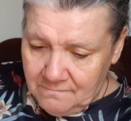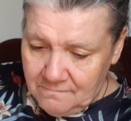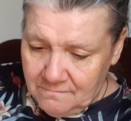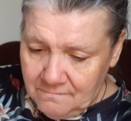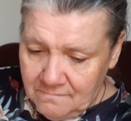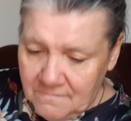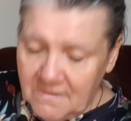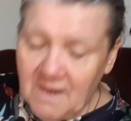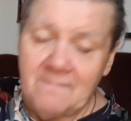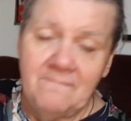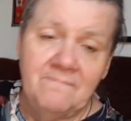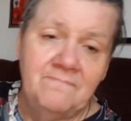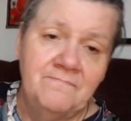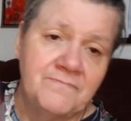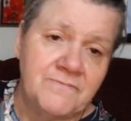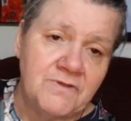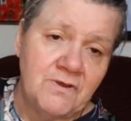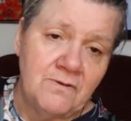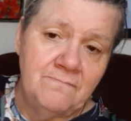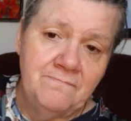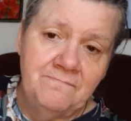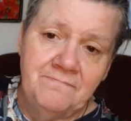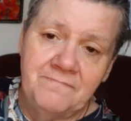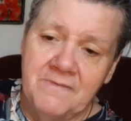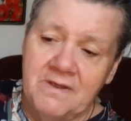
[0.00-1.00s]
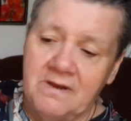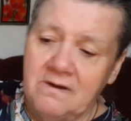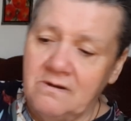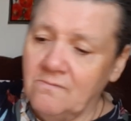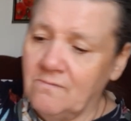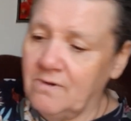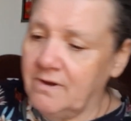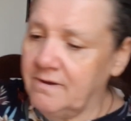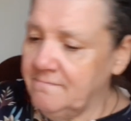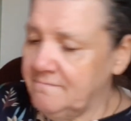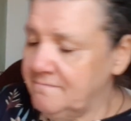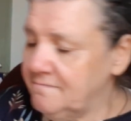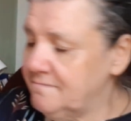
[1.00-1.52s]
Yeah, so
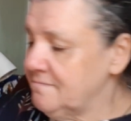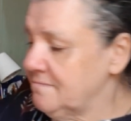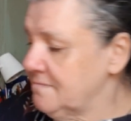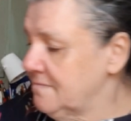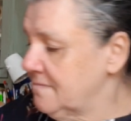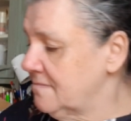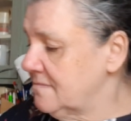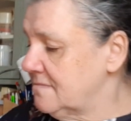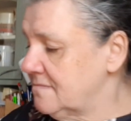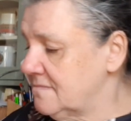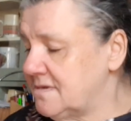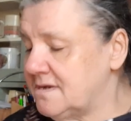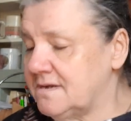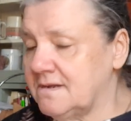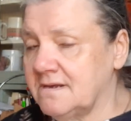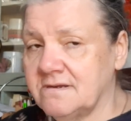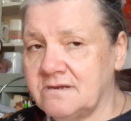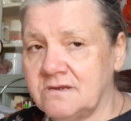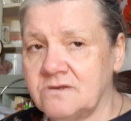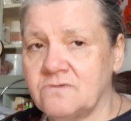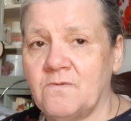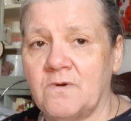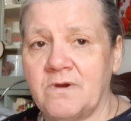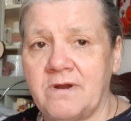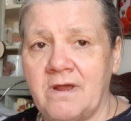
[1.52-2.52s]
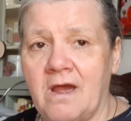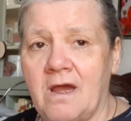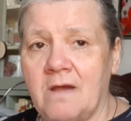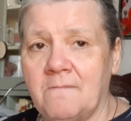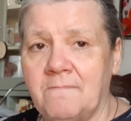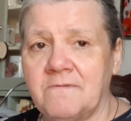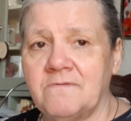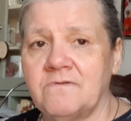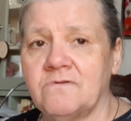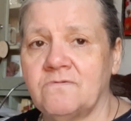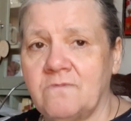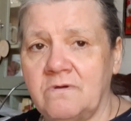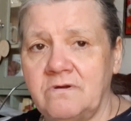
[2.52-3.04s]
anyway, see, this is what
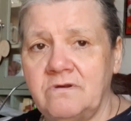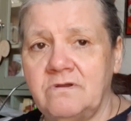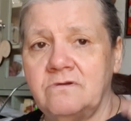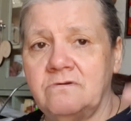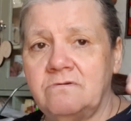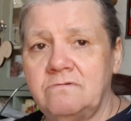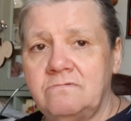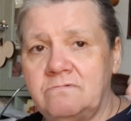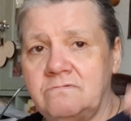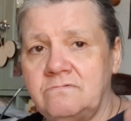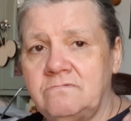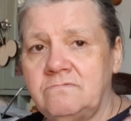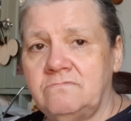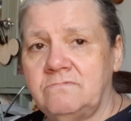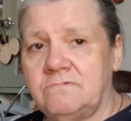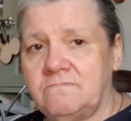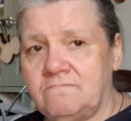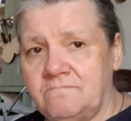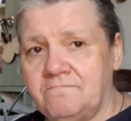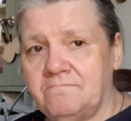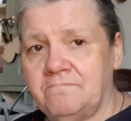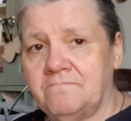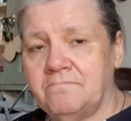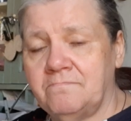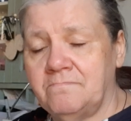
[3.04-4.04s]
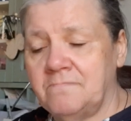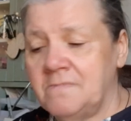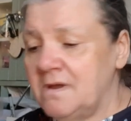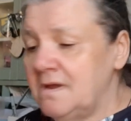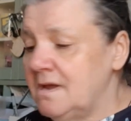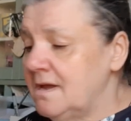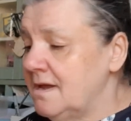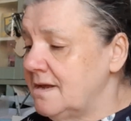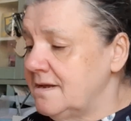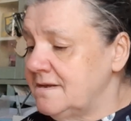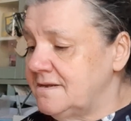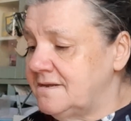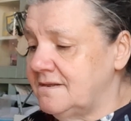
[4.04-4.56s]
happens when you...
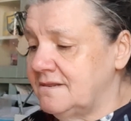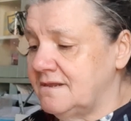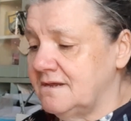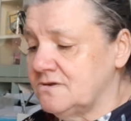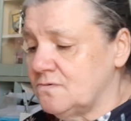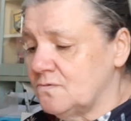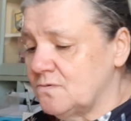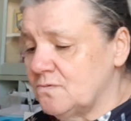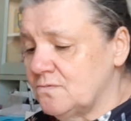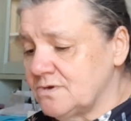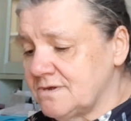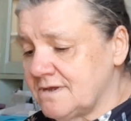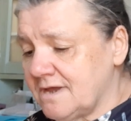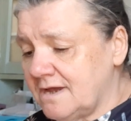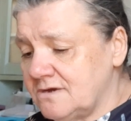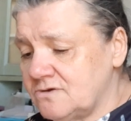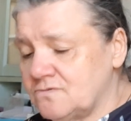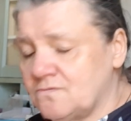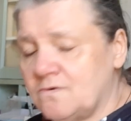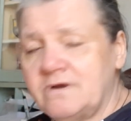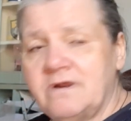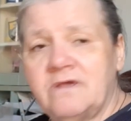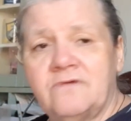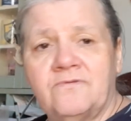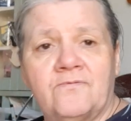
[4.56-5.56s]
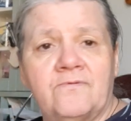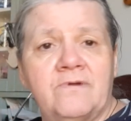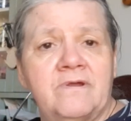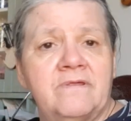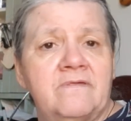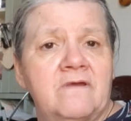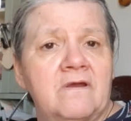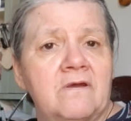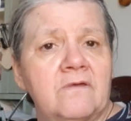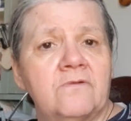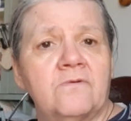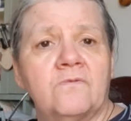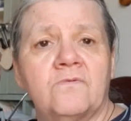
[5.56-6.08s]
See, this one was $8.23,
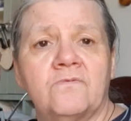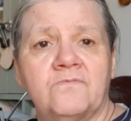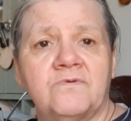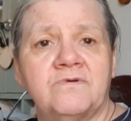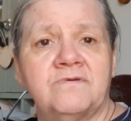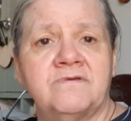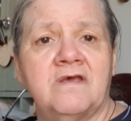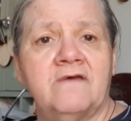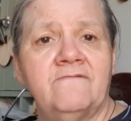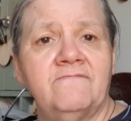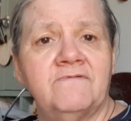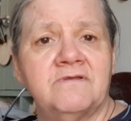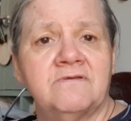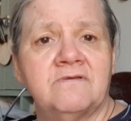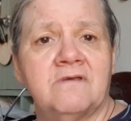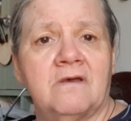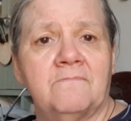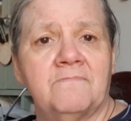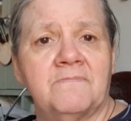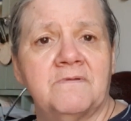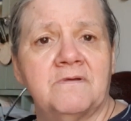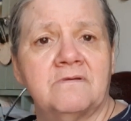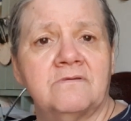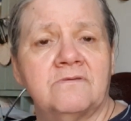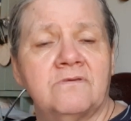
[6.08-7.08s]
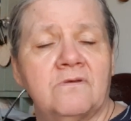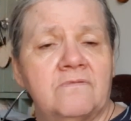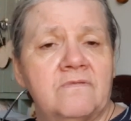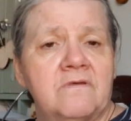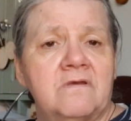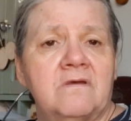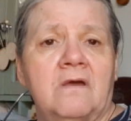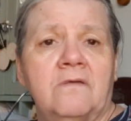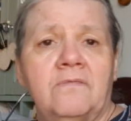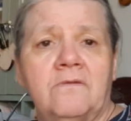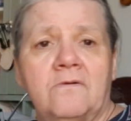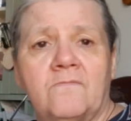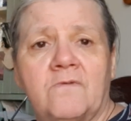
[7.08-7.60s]
the other one was 7 something. So
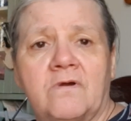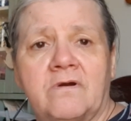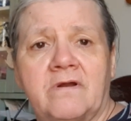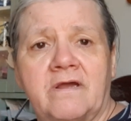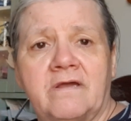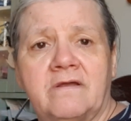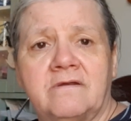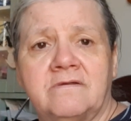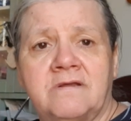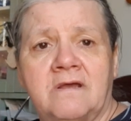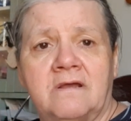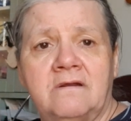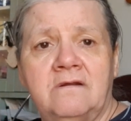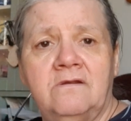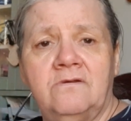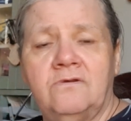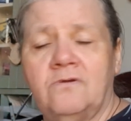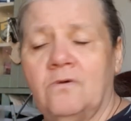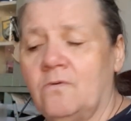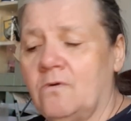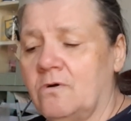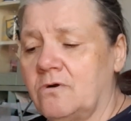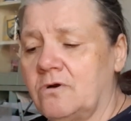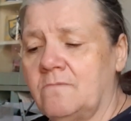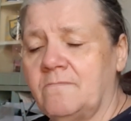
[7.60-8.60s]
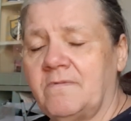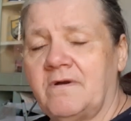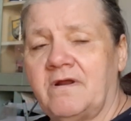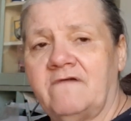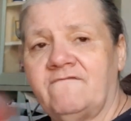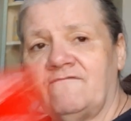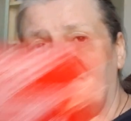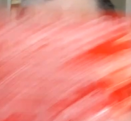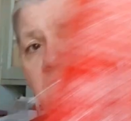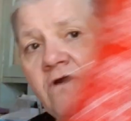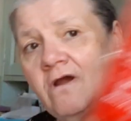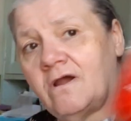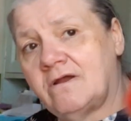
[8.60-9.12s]
the other one I intended to order, but I
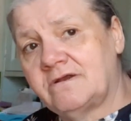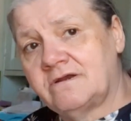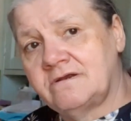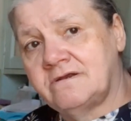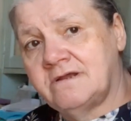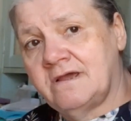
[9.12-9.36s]
forgot to